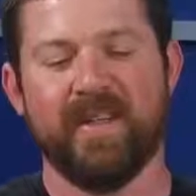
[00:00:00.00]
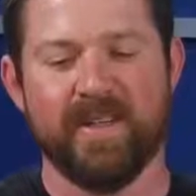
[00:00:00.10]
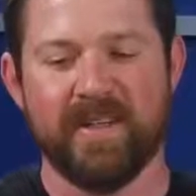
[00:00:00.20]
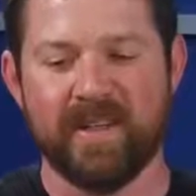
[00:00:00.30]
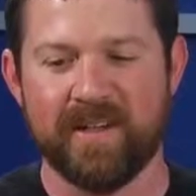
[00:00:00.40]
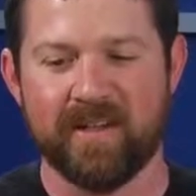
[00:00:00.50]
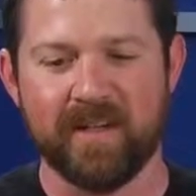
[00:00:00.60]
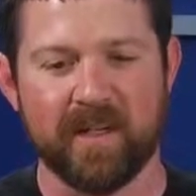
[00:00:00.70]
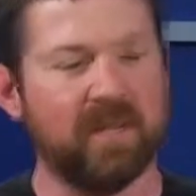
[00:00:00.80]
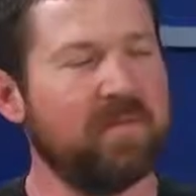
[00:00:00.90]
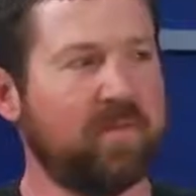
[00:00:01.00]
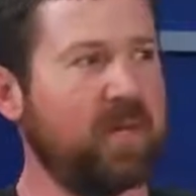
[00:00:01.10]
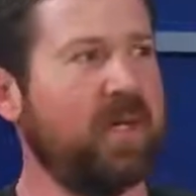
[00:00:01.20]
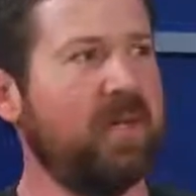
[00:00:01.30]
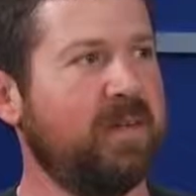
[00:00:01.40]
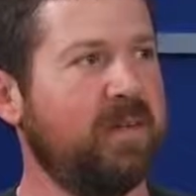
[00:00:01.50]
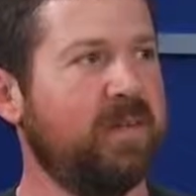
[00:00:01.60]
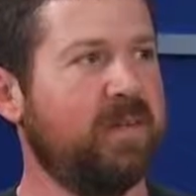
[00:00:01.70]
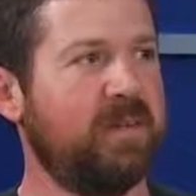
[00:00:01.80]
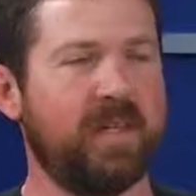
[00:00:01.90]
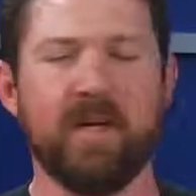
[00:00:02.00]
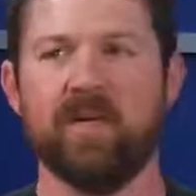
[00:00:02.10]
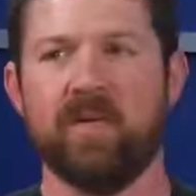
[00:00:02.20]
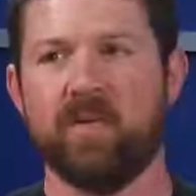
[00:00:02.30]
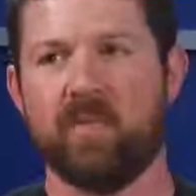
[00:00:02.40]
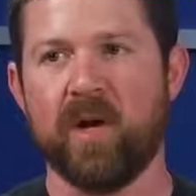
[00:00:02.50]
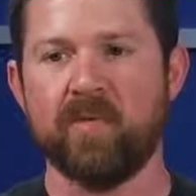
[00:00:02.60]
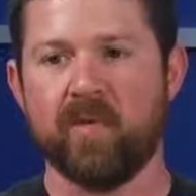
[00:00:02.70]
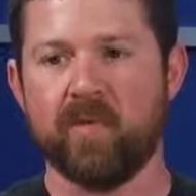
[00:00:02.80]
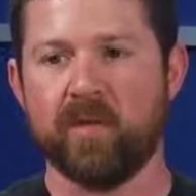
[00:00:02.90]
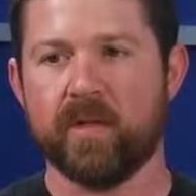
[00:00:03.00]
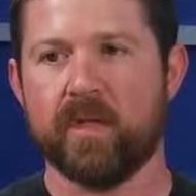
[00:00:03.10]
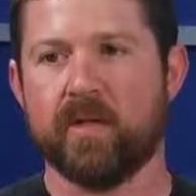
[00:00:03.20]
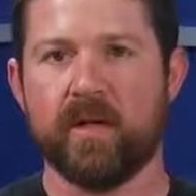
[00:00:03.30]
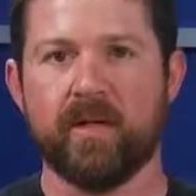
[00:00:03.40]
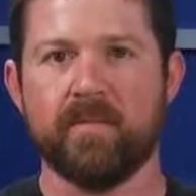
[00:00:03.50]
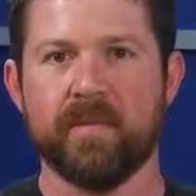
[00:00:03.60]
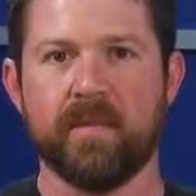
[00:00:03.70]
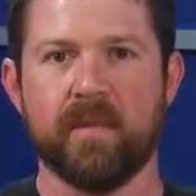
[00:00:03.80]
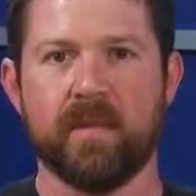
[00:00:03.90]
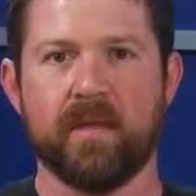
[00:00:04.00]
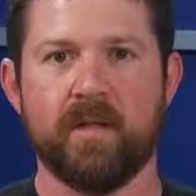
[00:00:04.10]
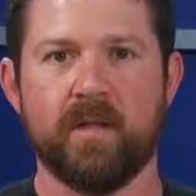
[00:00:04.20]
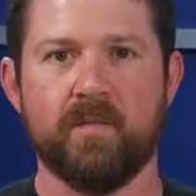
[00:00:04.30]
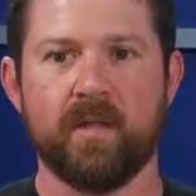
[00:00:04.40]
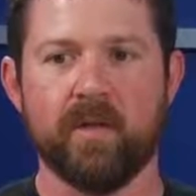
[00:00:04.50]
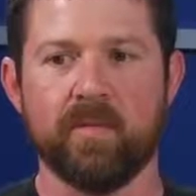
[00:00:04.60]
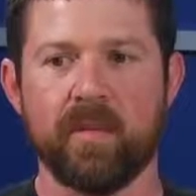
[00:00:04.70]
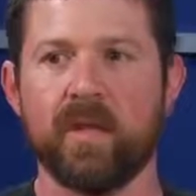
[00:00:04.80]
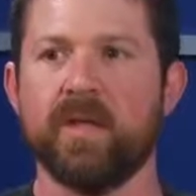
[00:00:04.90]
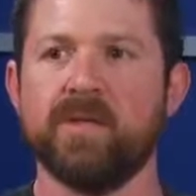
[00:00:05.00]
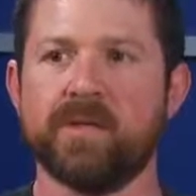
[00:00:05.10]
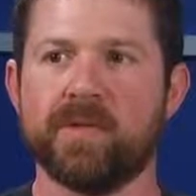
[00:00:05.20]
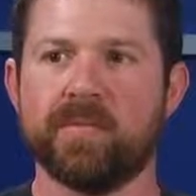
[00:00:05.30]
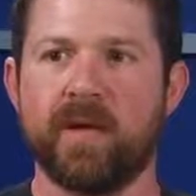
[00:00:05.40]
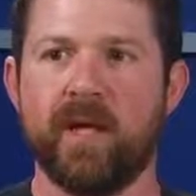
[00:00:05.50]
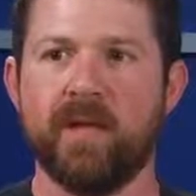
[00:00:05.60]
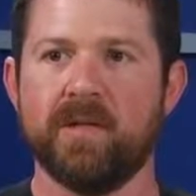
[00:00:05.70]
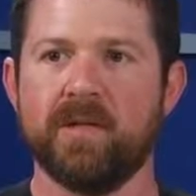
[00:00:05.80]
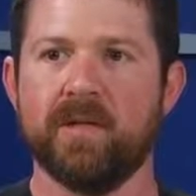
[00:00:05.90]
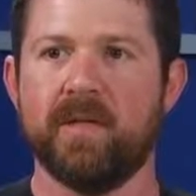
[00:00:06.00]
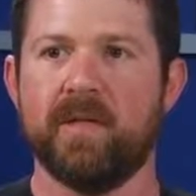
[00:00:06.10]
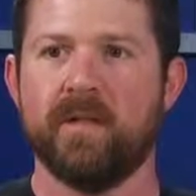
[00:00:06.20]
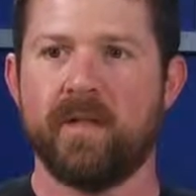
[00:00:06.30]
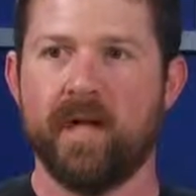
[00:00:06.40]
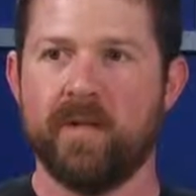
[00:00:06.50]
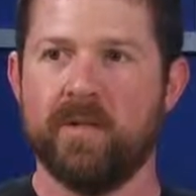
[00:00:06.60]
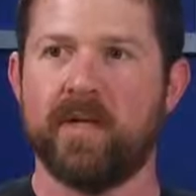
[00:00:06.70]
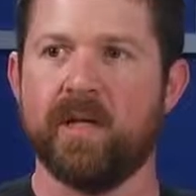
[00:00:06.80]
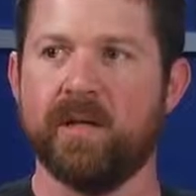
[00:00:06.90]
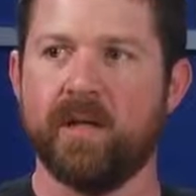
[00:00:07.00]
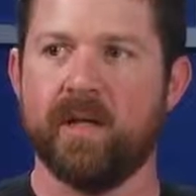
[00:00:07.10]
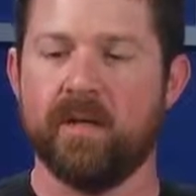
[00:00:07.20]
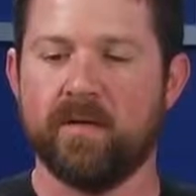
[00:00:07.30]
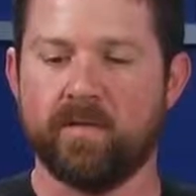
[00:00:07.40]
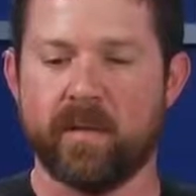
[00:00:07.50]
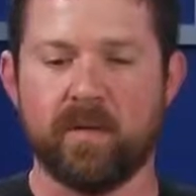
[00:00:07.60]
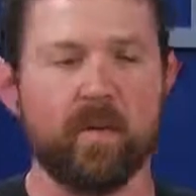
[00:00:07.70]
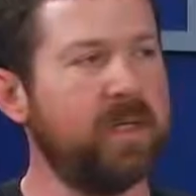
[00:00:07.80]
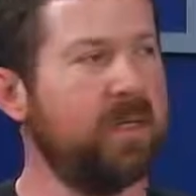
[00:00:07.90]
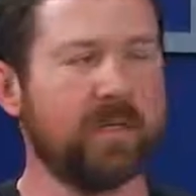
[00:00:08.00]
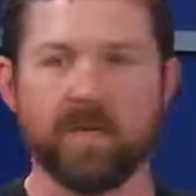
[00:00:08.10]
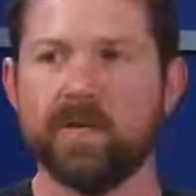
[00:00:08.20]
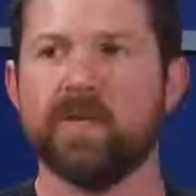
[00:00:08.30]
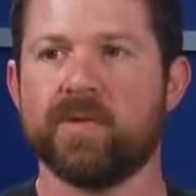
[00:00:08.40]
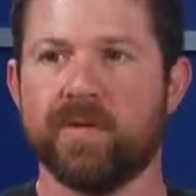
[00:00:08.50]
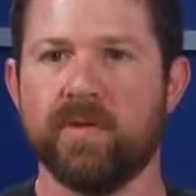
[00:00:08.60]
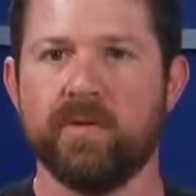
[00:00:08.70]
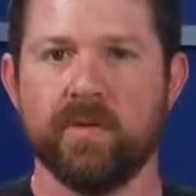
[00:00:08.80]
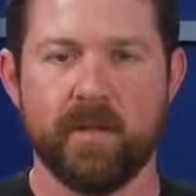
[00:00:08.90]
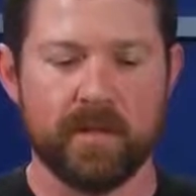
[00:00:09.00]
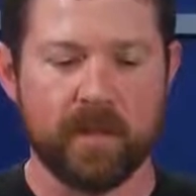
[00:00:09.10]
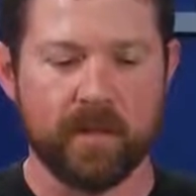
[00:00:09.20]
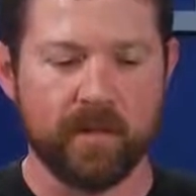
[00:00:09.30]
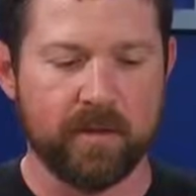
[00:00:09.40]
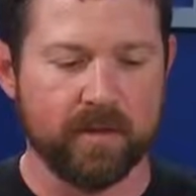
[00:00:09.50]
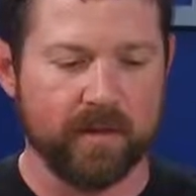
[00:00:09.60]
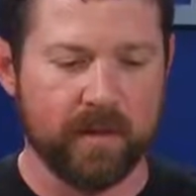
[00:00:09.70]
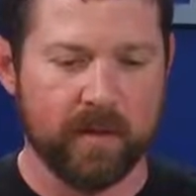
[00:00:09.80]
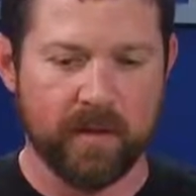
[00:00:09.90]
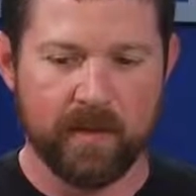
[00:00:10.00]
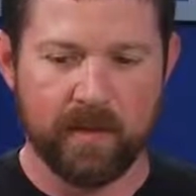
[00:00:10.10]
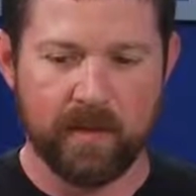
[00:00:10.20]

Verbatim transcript: Uh, again, free. Download at prime31.com. Good for the next uh, year. Go to the plugins page and you can uh, pick Windows or Windows Phone and download them. Yep.